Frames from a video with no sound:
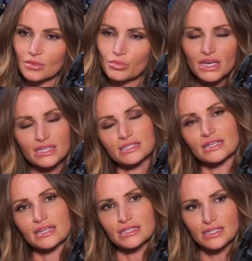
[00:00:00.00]
pissed
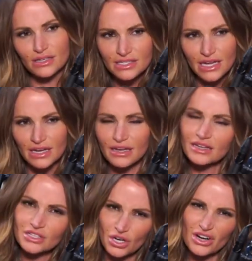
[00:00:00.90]
and he's irritated and
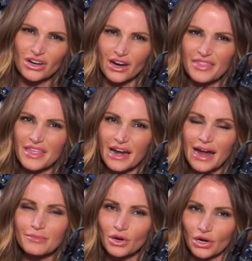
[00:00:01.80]
he's hurt. And then
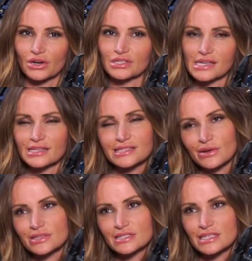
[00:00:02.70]
I'm hurt. And
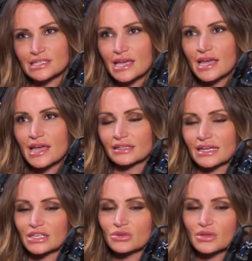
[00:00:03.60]
so it's just
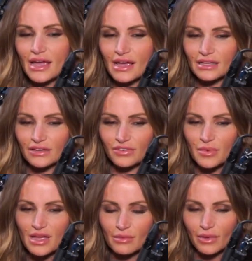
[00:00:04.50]
like you can't, like for
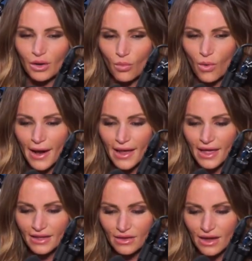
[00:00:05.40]
me, I'm like,
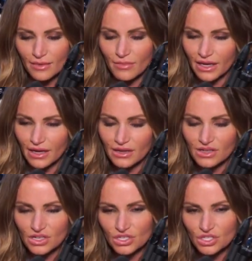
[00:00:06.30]
why? I'm like,
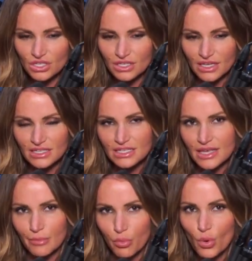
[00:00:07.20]
it shouldn't get to
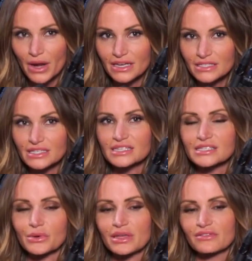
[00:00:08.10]
that point. And
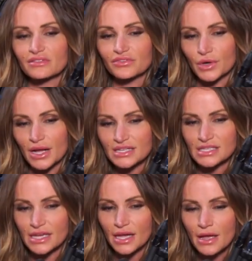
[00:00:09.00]
so even for us,
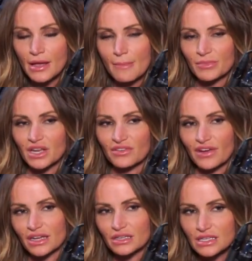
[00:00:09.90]
like, and if
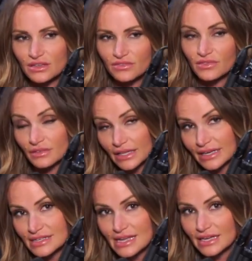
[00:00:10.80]
I could give
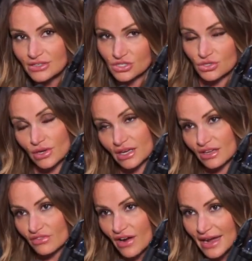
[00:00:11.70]
ladies, I guess you
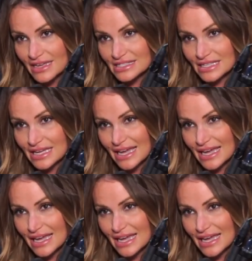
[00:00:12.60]
any advice,